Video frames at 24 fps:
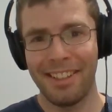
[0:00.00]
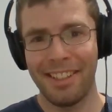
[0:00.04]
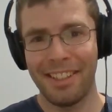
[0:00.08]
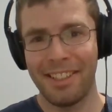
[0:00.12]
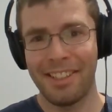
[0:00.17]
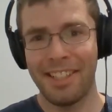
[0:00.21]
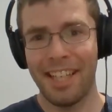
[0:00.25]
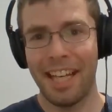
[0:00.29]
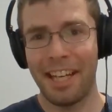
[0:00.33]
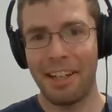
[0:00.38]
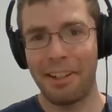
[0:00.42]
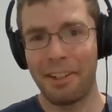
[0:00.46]
the
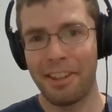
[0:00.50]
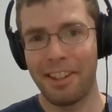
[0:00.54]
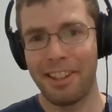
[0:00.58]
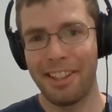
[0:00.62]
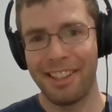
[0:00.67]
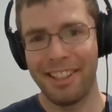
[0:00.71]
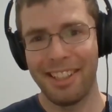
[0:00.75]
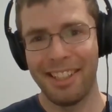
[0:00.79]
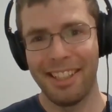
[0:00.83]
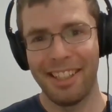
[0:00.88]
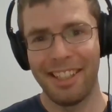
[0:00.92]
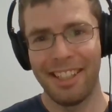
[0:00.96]
south.
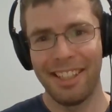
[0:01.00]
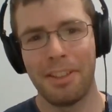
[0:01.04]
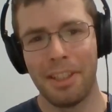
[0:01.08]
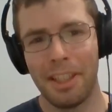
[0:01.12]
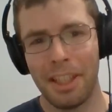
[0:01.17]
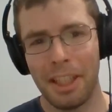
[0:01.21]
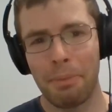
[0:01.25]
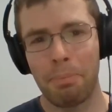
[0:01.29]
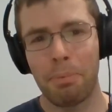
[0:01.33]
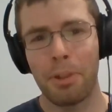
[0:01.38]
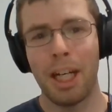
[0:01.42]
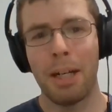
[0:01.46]

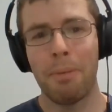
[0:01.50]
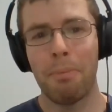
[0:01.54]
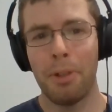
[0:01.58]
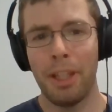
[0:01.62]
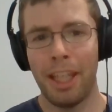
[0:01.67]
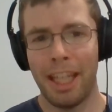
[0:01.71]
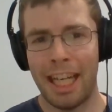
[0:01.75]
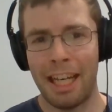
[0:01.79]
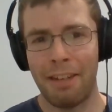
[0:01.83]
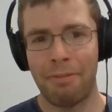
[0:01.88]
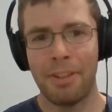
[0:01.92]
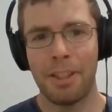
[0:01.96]
The problem we
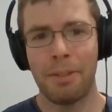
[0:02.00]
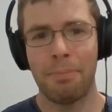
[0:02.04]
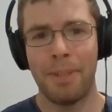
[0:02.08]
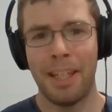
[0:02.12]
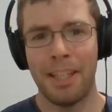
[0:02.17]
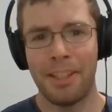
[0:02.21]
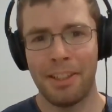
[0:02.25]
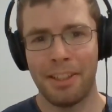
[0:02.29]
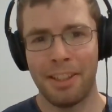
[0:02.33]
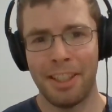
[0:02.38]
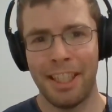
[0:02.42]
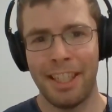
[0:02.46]
have is
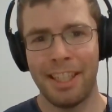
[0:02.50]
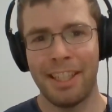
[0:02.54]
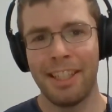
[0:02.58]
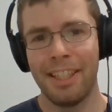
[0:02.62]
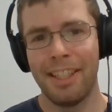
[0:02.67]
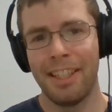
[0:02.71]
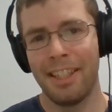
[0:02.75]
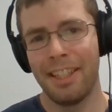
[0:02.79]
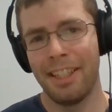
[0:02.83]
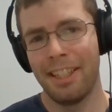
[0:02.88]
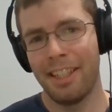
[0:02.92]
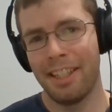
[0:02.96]
basically
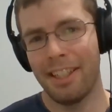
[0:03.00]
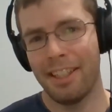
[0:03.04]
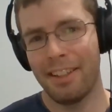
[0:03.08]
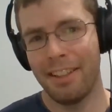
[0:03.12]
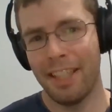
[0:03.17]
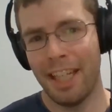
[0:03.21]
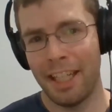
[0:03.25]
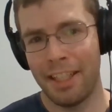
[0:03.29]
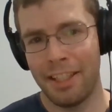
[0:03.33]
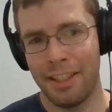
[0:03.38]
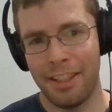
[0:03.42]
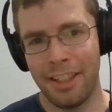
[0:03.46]

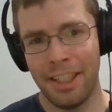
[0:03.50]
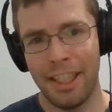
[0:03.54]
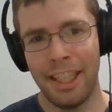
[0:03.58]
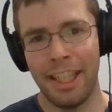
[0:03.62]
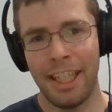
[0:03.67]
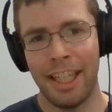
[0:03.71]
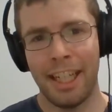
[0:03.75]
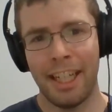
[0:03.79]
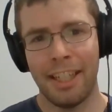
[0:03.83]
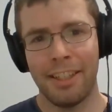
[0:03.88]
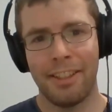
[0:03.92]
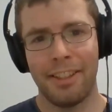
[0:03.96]
that
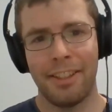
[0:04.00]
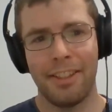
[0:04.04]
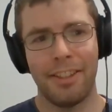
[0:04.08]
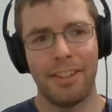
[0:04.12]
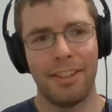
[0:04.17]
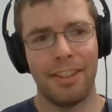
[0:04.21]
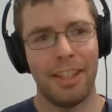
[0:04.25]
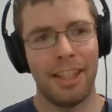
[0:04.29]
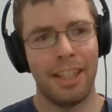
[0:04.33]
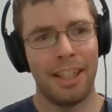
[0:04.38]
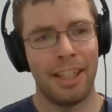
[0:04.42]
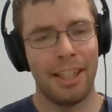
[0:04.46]

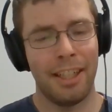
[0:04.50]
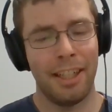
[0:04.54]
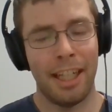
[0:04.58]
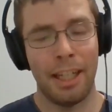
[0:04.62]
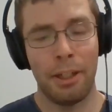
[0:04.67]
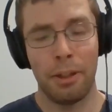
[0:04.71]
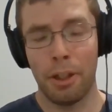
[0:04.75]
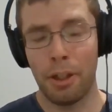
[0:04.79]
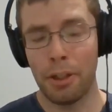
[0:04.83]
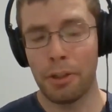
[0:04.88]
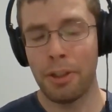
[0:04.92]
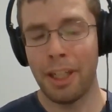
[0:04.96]
DES
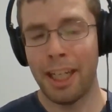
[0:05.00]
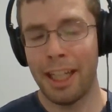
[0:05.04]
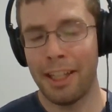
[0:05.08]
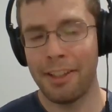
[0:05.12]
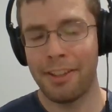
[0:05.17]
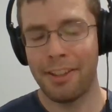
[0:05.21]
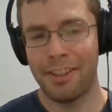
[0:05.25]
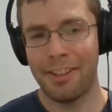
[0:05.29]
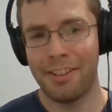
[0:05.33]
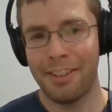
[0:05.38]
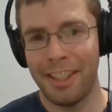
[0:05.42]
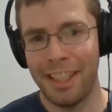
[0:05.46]
and also
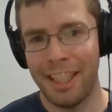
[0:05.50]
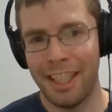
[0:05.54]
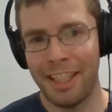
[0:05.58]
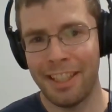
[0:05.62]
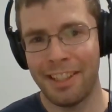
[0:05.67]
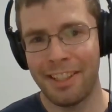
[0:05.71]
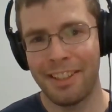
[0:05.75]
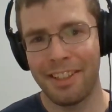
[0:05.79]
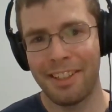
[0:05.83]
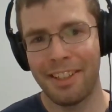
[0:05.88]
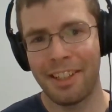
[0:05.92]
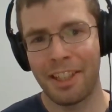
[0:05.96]

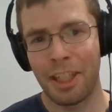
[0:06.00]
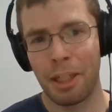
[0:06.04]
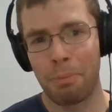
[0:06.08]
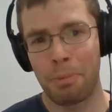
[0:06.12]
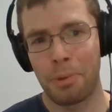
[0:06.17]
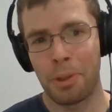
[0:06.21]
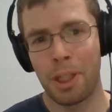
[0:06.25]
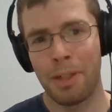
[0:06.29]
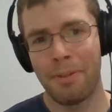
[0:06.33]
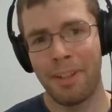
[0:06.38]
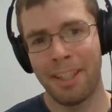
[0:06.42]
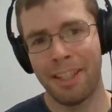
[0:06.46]
LSST are
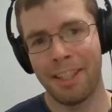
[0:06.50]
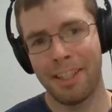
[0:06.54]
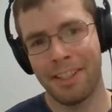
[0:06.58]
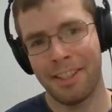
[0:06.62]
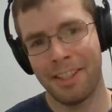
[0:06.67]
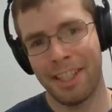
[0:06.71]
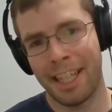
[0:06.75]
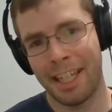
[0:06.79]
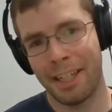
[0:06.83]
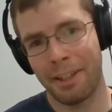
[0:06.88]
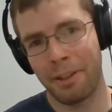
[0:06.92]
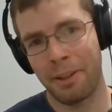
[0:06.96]
observing the
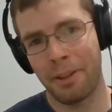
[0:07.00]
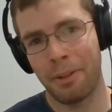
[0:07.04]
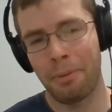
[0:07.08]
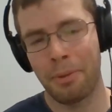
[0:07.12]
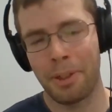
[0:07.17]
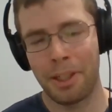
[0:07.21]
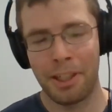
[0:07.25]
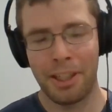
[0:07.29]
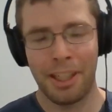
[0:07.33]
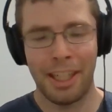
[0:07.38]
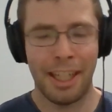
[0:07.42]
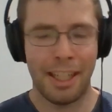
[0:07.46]
south,
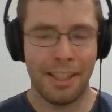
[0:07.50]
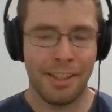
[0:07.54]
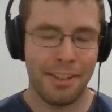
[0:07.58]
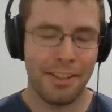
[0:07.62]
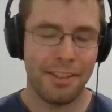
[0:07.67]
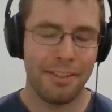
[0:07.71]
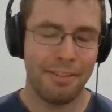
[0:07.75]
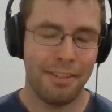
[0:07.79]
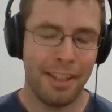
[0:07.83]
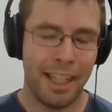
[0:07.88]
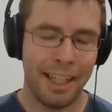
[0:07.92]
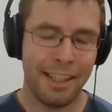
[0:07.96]

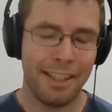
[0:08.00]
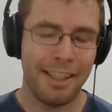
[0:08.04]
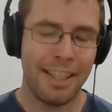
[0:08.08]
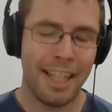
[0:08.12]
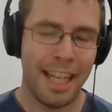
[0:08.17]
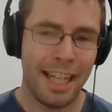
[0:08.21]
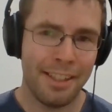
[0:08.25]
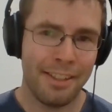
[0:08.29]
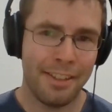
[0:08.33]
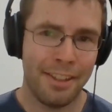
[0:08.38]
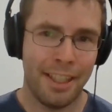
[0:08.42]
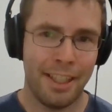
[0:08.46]
whereas like
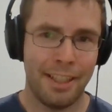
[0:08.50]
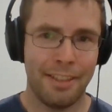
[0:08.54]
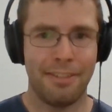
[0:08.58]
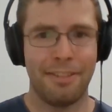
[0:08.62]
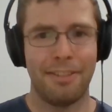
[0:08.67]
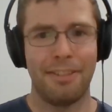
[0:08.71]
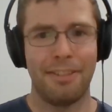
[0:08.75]
DESI,